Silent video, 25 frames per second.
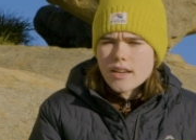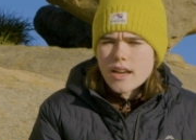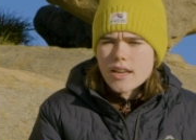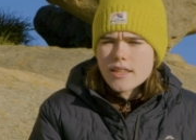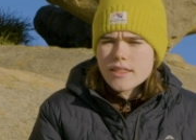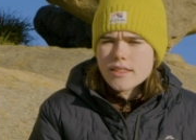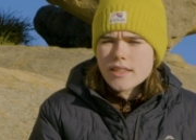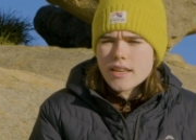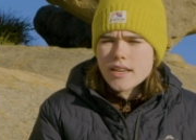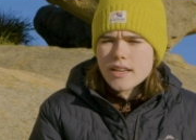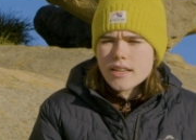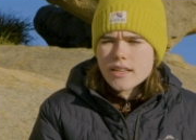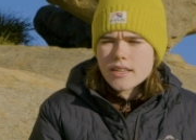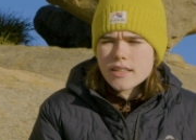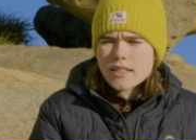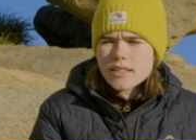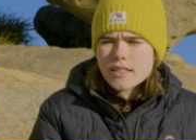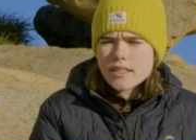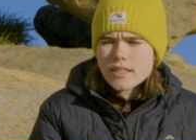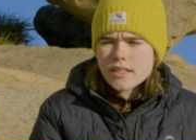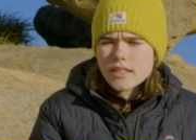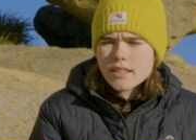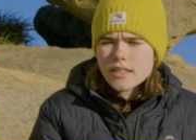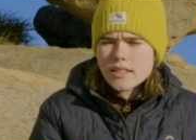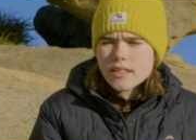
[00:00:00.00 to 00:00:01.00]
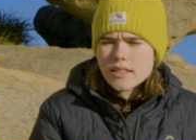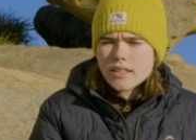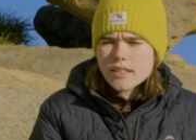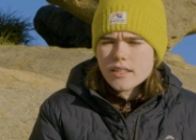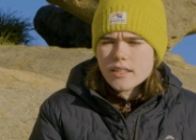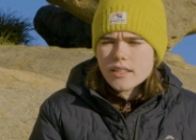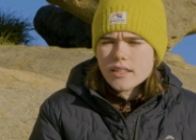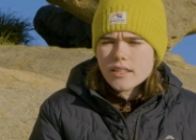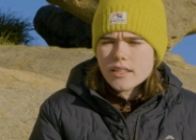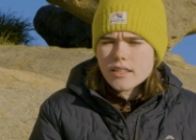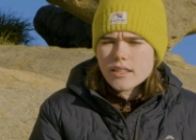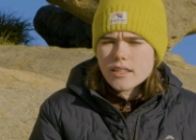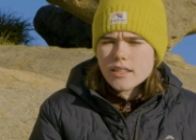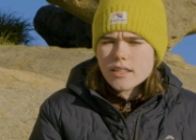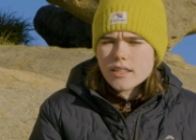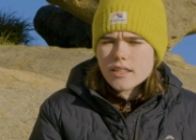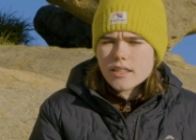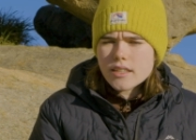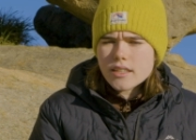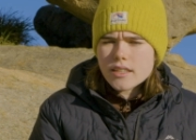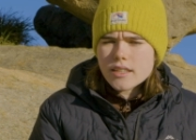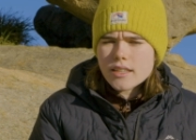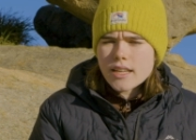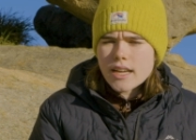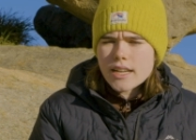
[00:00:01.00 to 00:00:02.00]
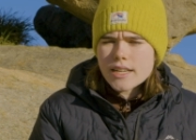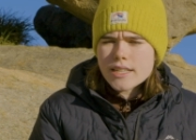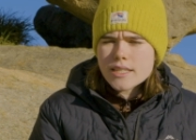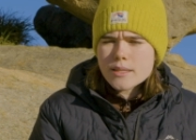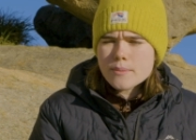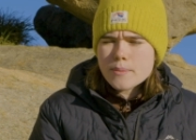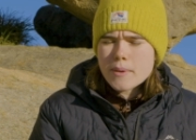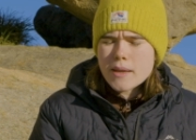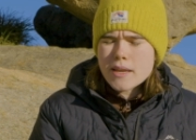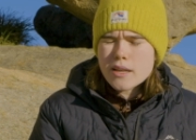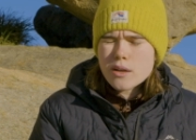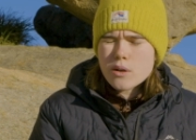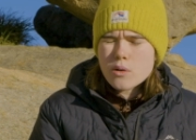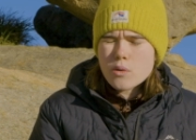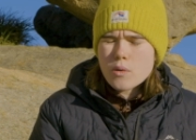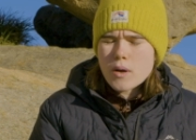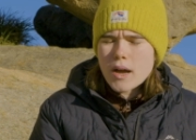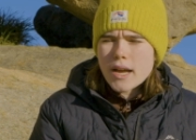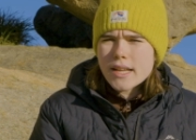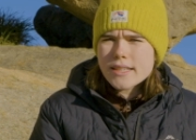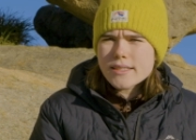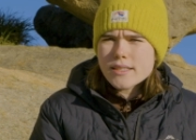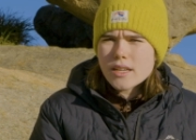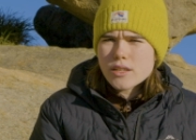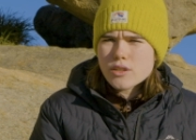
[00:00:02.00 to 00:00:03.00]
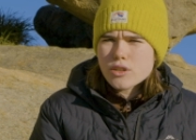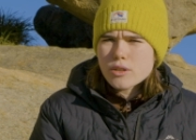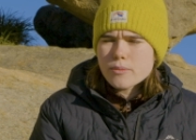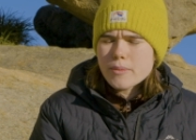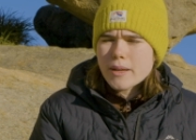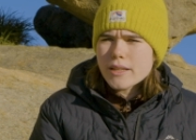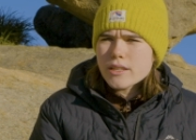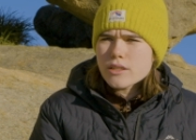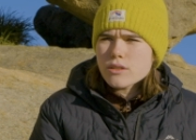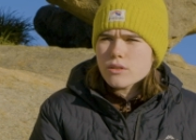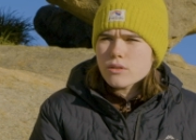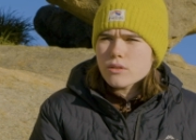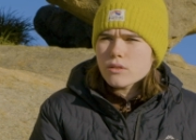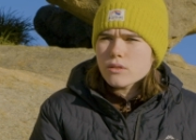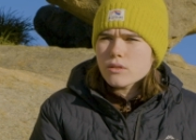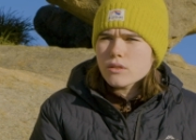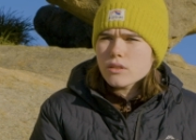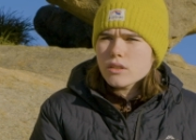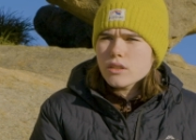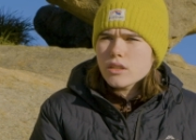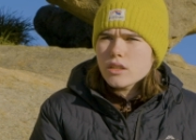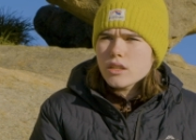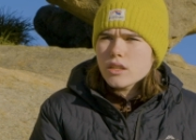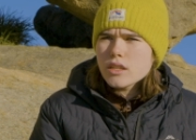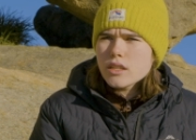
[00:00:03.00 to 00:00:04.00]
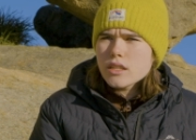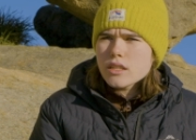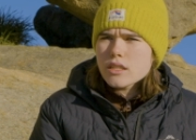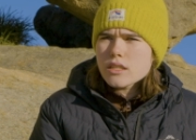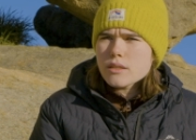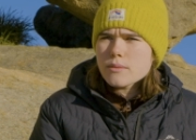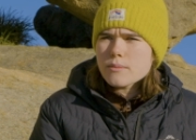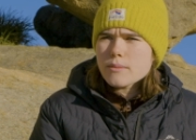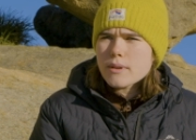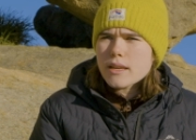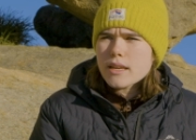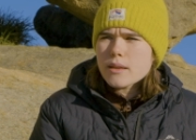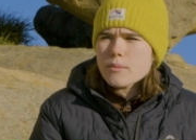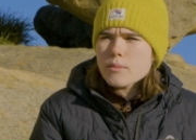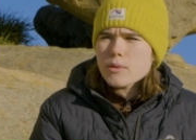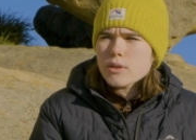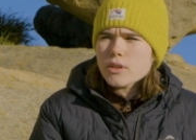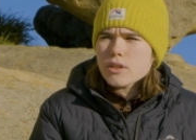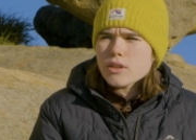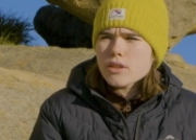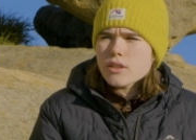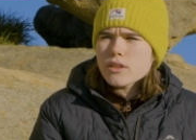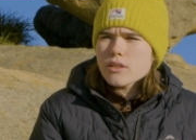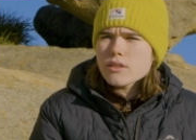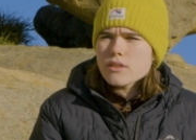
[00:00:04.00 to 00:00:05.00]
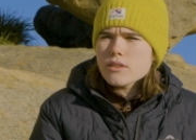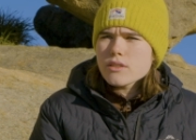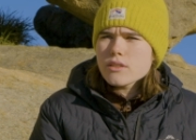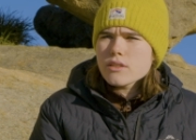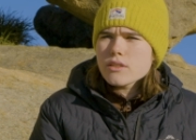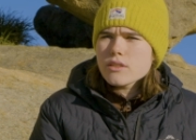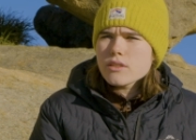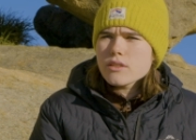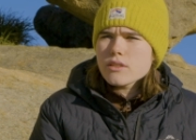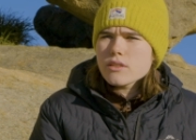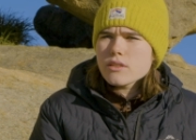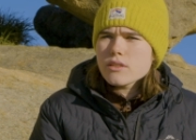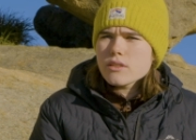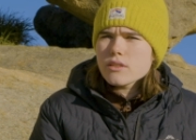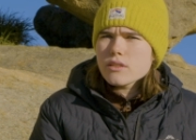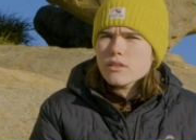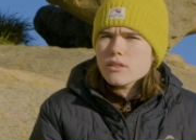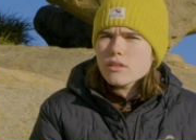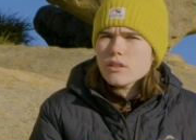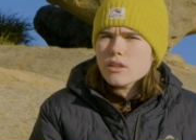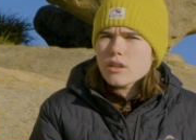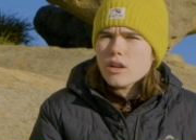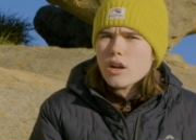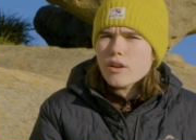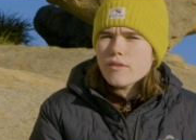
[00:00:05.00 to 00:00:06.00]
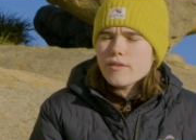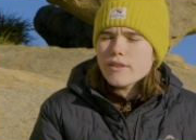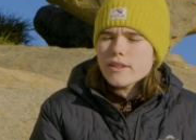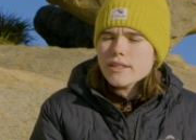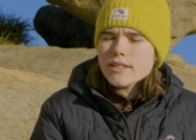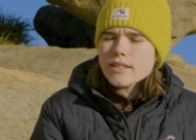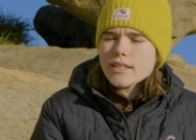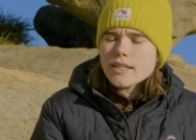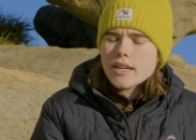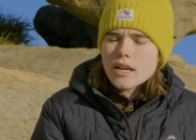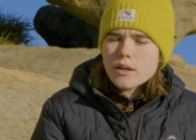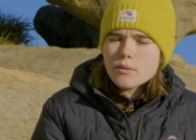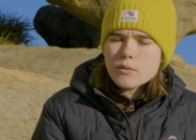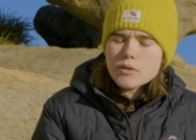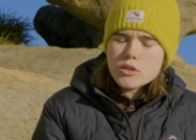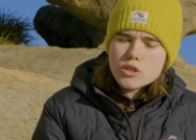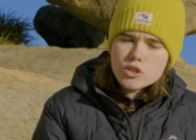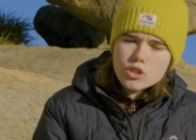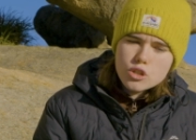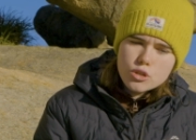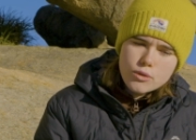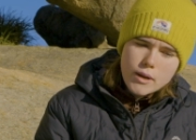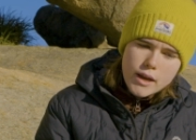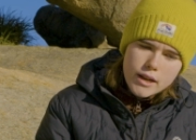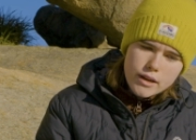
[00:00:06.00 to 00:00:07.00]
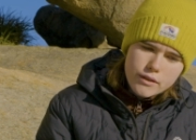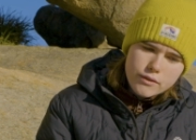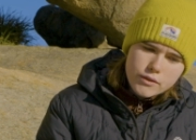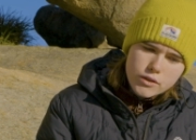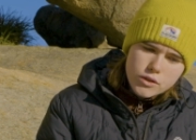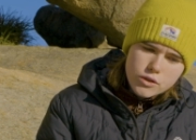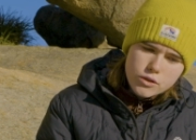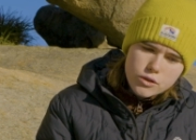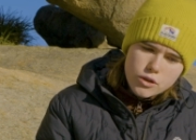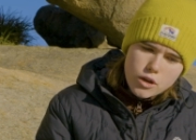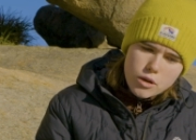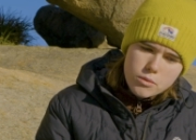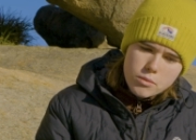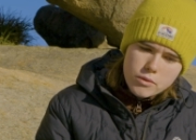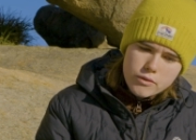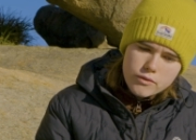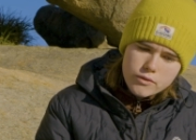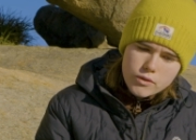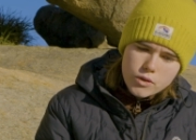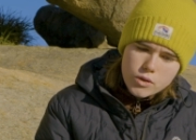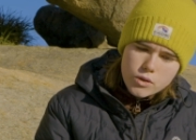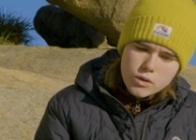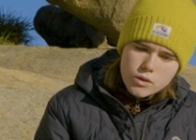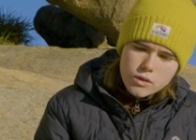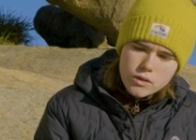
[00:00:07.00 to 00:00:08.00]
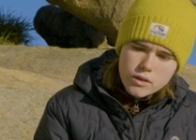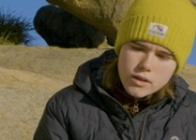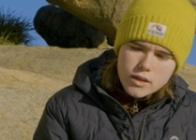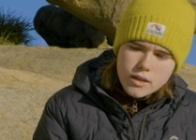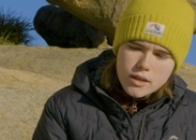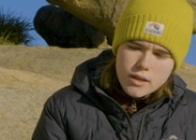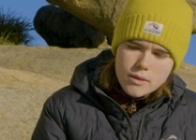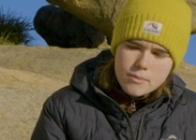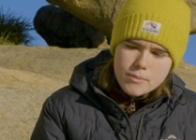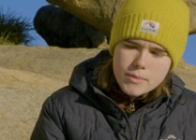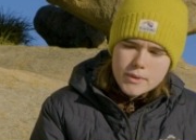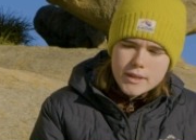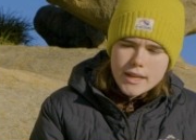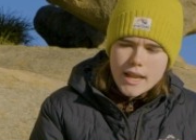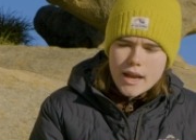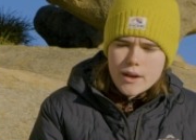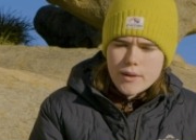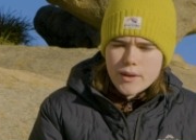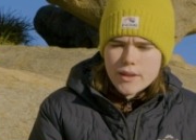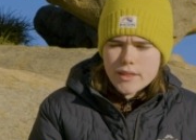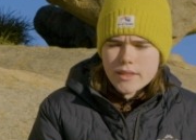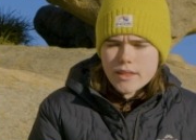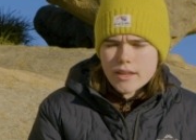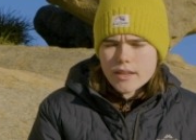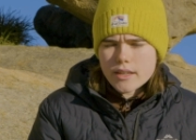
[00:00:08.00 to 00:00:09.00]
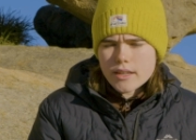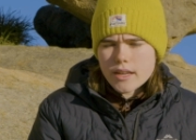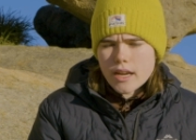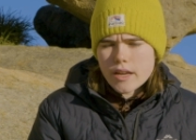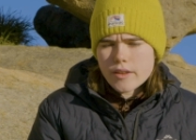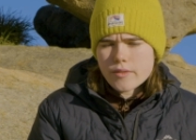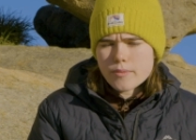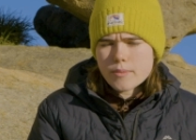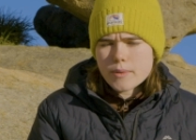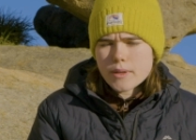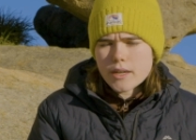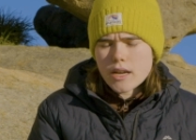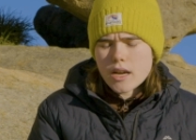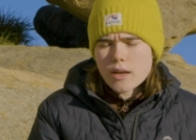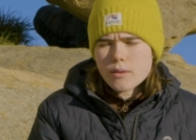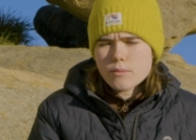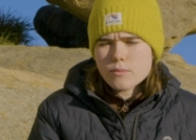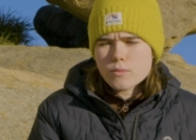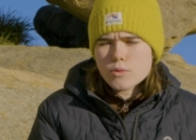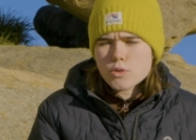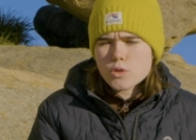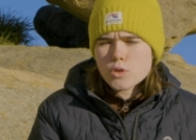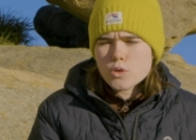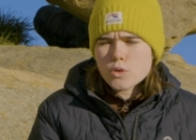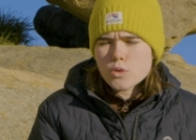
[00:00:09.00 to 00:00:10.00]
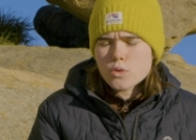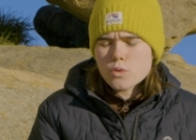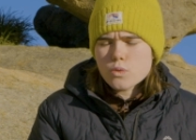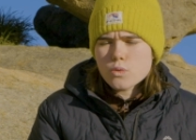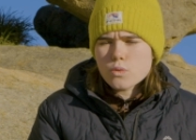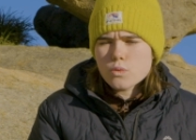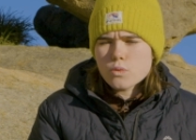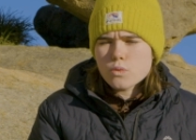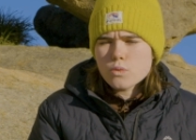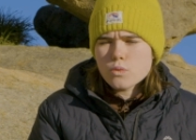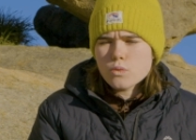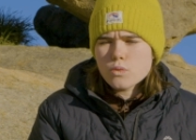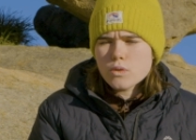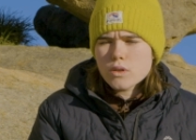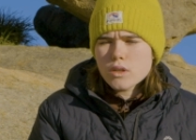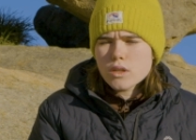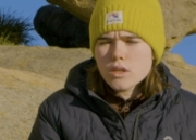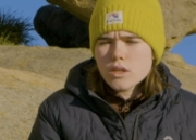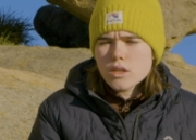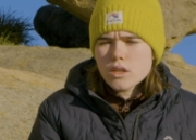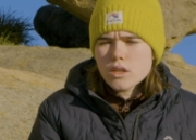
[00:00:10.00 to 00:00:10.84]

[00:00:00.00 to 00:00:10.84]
I think that is being quite detrimental to me because obviously I was too out of control before, but now I think I've become too